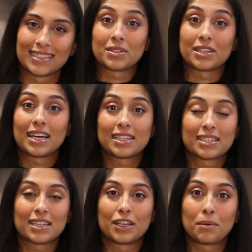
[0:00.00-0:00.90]
So
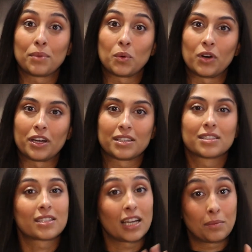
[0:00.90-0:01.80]
that's number 1,
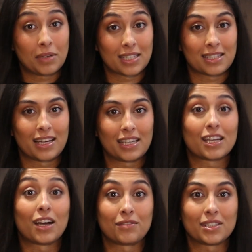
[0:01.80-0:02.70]
side-by-side
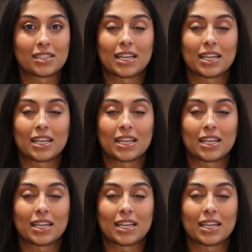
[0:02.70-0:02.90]
ovens,